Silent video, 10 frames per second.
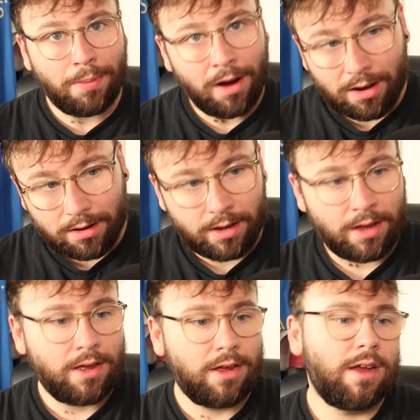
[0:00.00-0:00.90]
block,
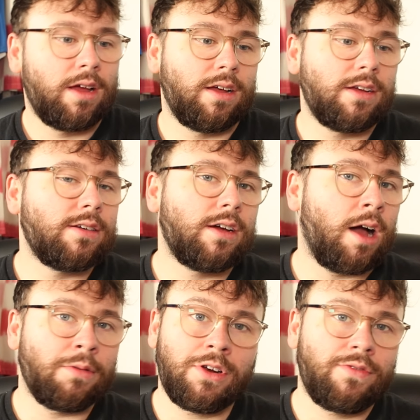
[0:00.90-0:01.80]

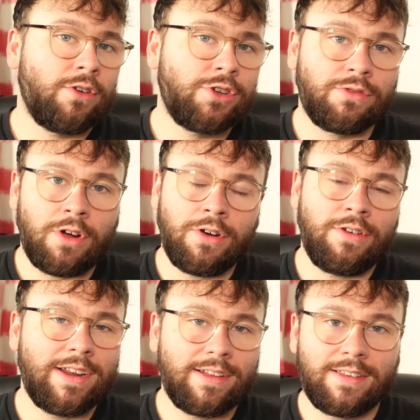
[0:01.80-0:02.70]
I'm going to throw Girona
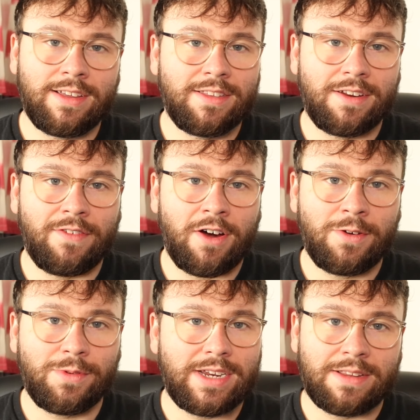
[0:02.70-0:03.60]
into the
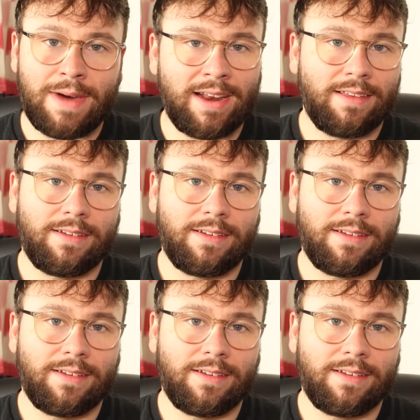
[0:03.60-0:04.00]
final, which is mad.